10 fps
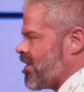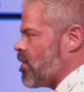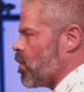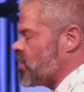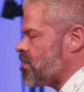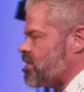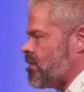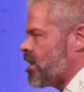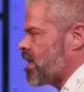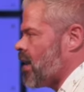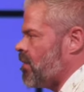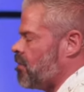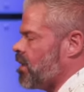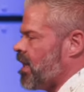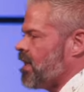I'm going to invite the worship team to
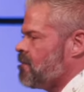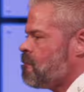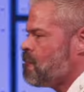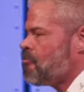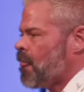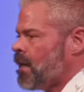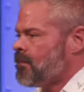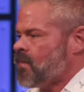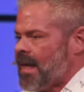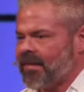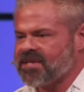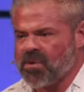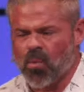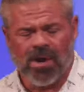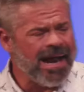come and to play.
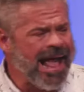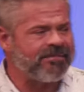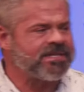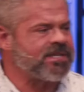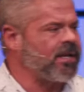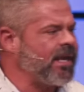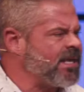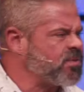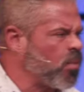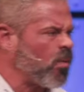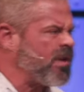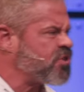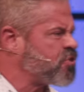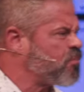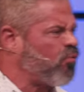And listen, we're going to have Sundays
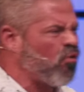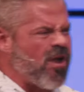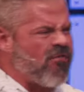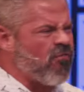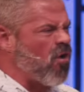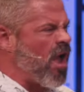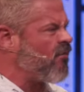where we just pray